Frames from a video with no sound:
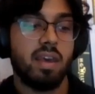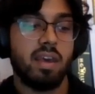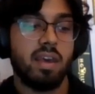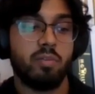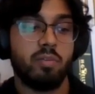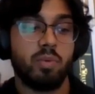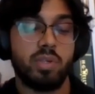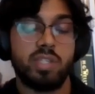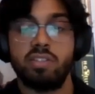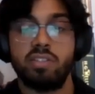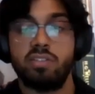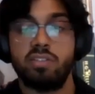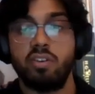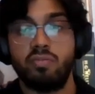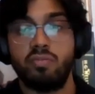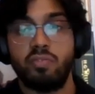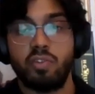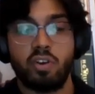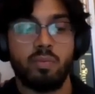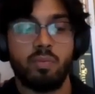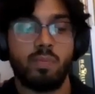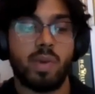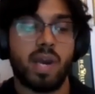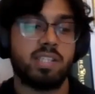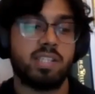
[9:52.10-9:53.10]
which is good for
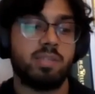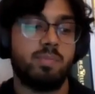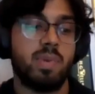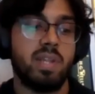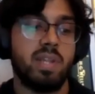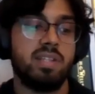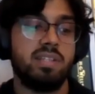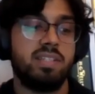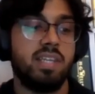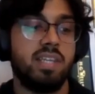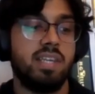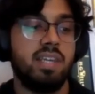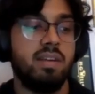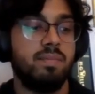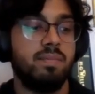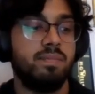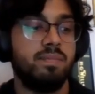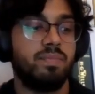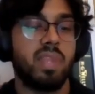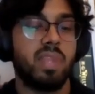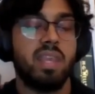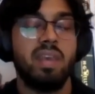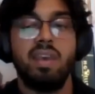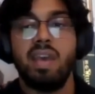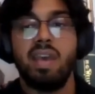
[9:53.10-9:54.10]
compatibility.
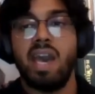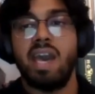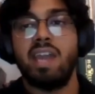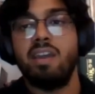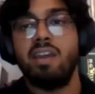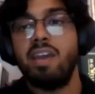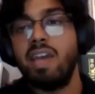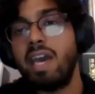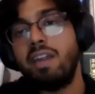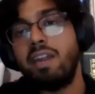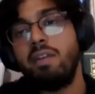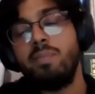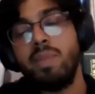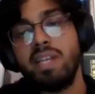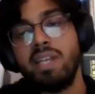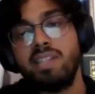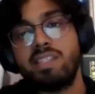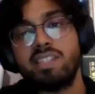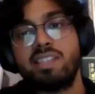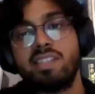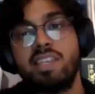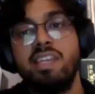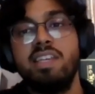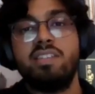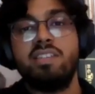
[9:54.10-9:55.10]
And it means
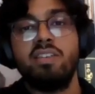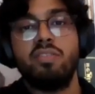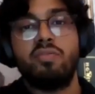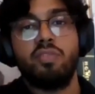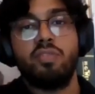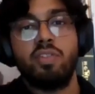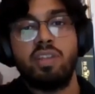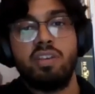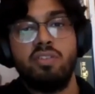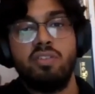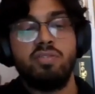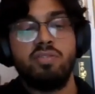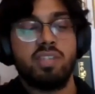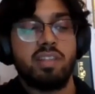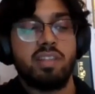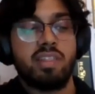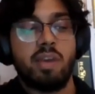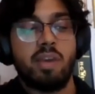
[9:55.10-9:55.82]
it's easy for the user.